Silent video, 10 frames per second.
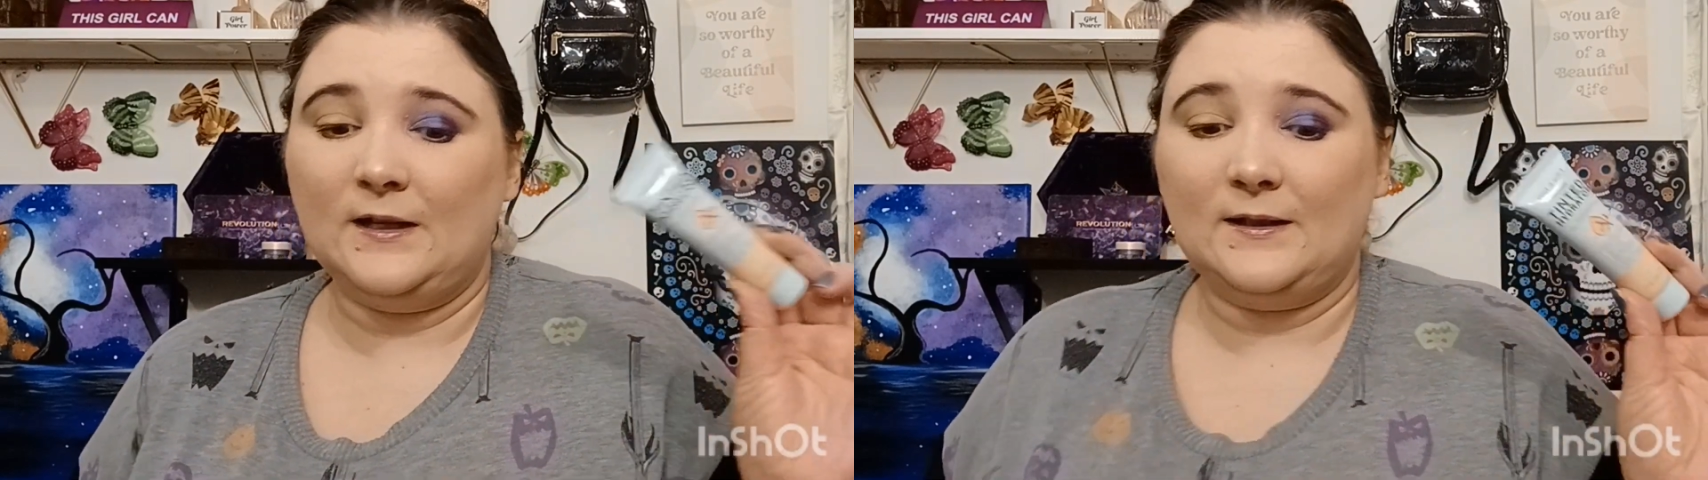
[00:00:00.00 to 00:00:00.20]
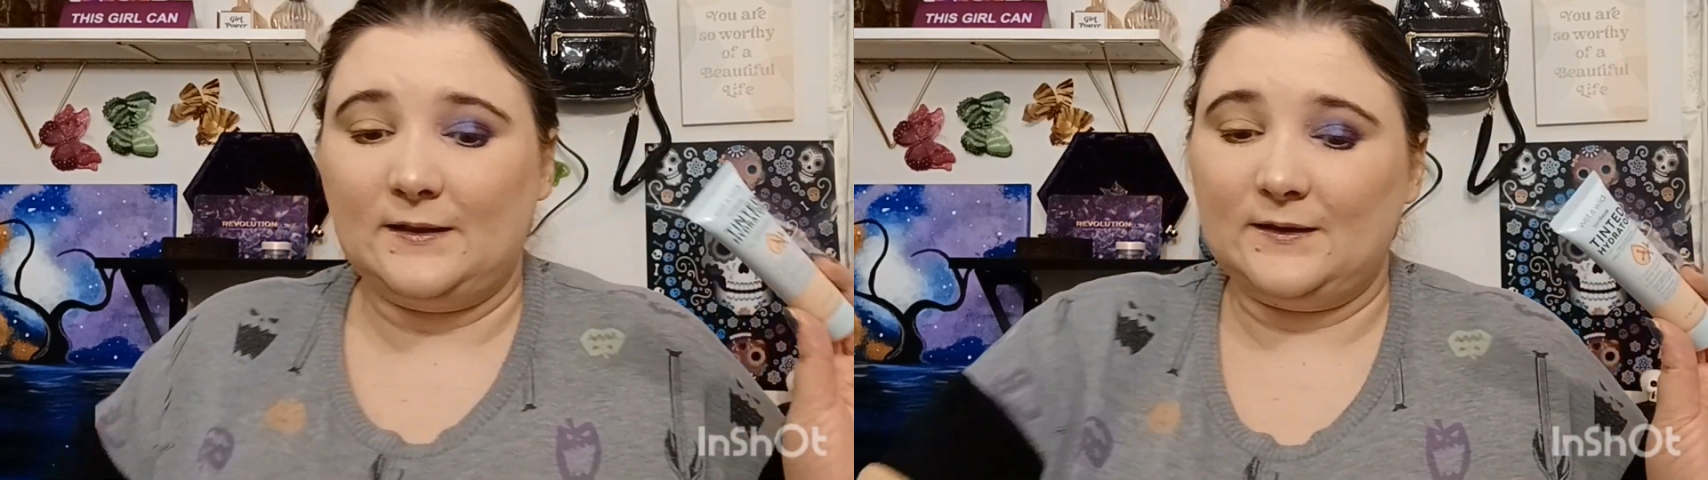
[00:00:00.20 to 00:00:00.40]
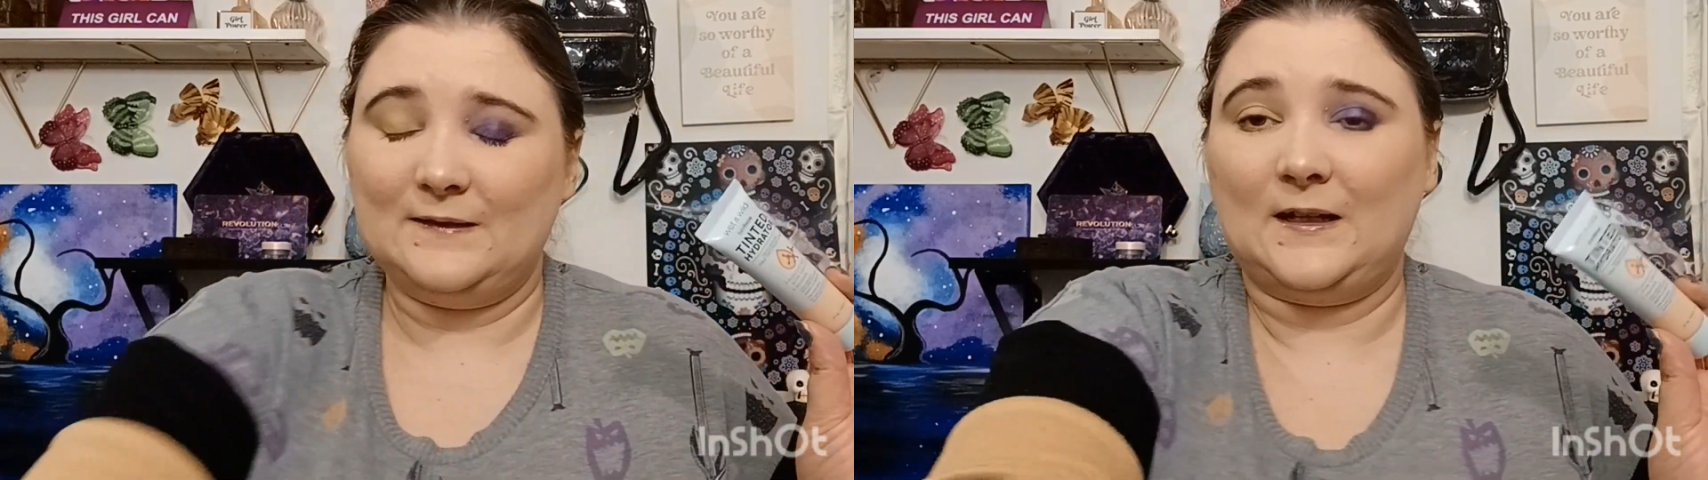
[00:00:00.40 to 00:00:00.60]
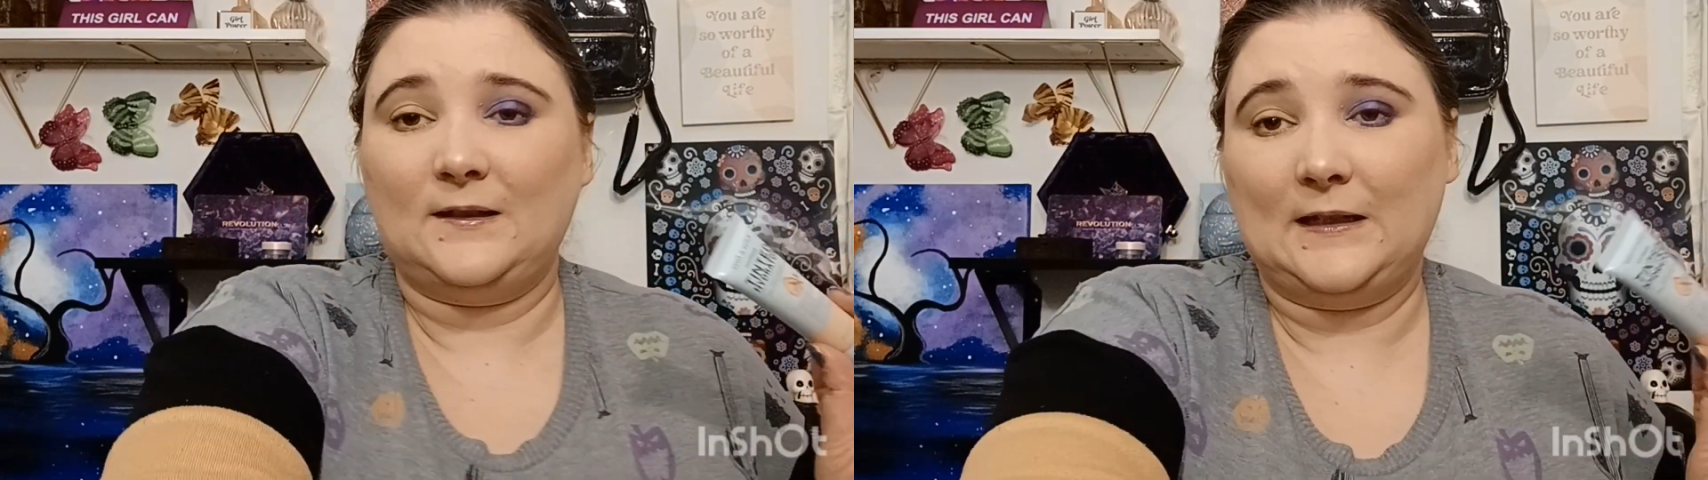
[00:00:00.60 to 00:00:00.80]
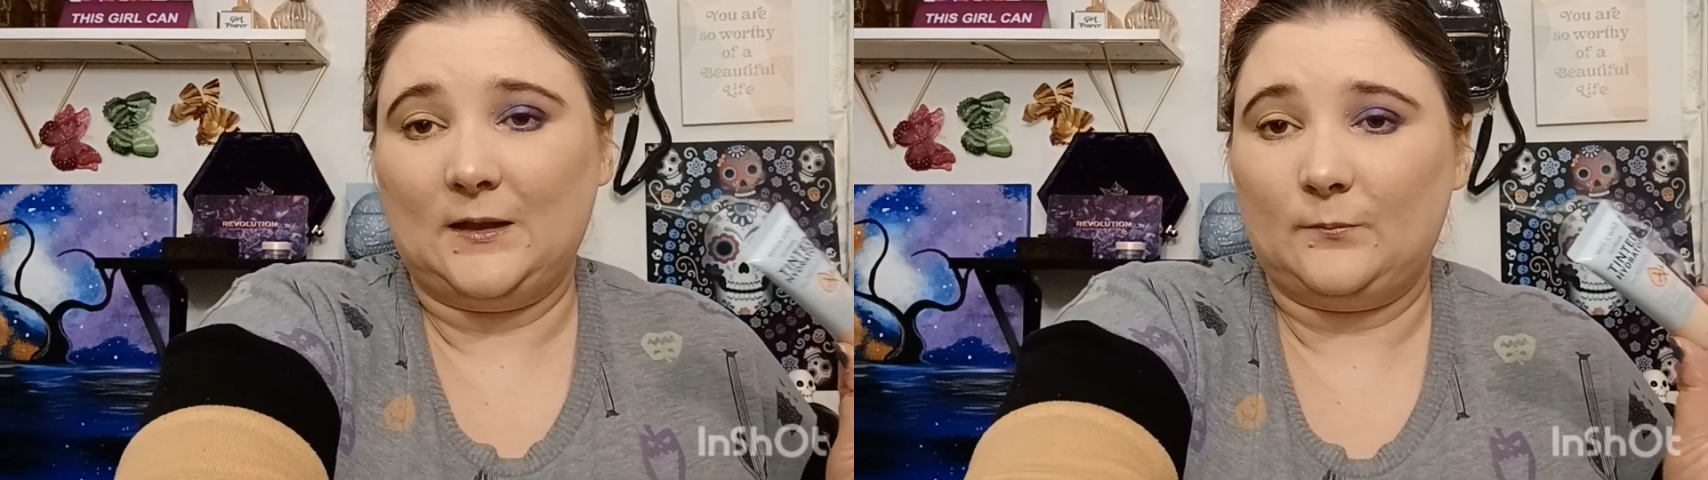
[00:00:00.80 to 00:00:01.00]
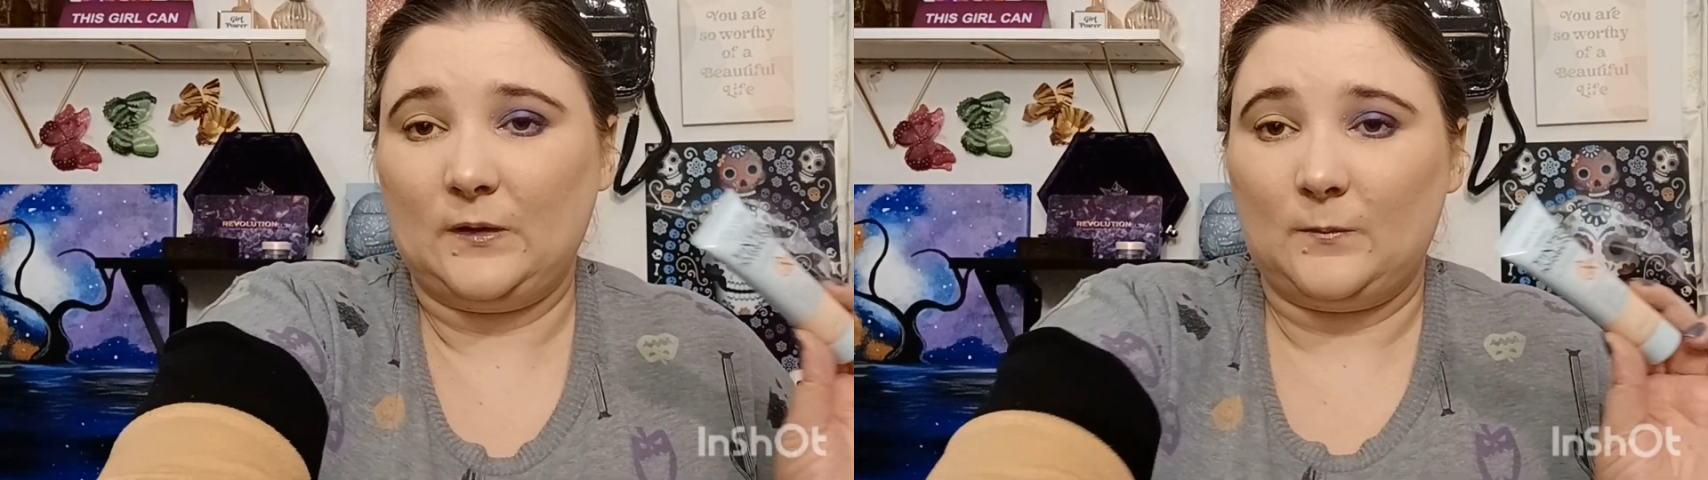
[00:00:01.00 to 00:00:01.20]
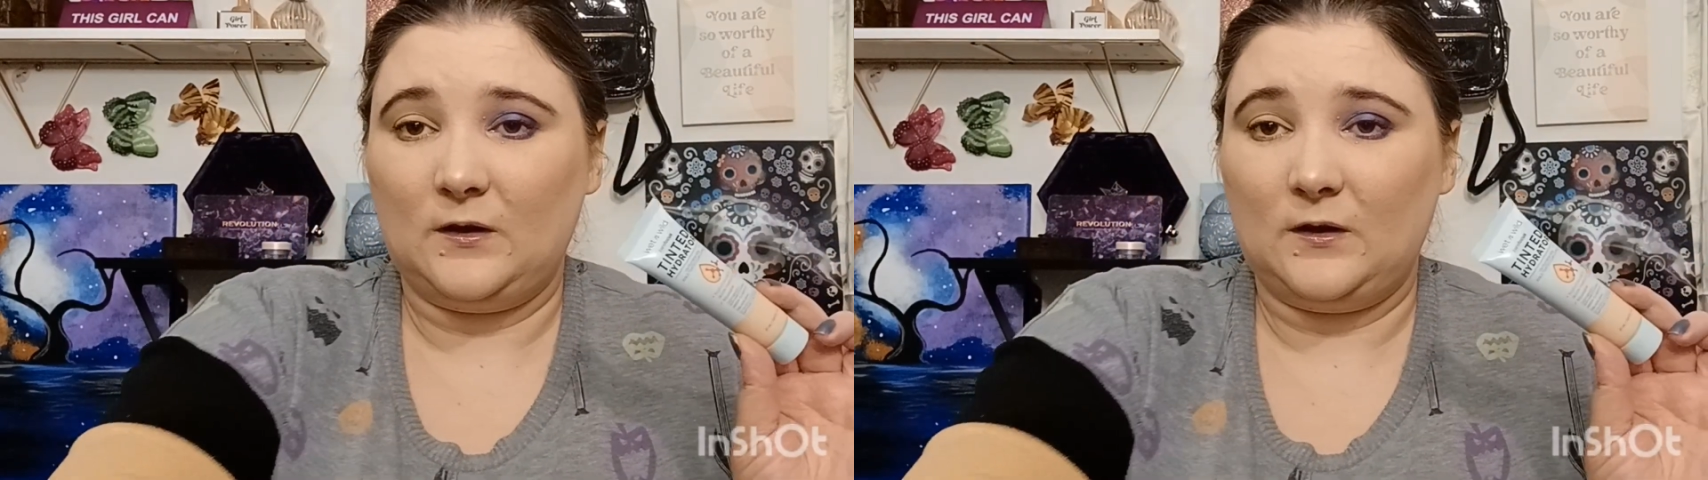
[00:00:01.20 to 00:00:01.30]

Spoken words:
This is not like a BB